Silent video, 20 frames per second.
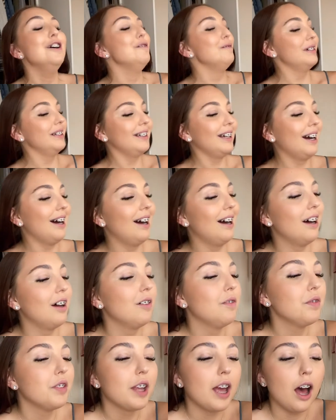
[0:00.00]
But
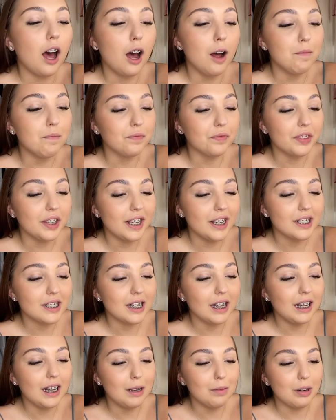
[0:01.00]
yeah, this
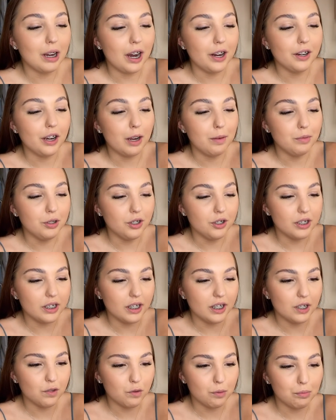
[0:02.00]
lip liner I'm
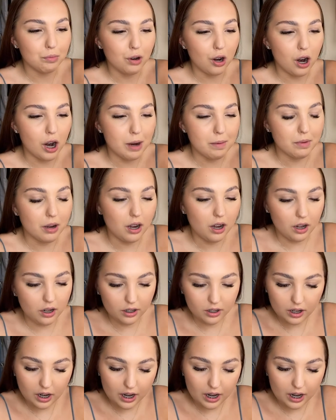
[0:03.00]
using is from Primark.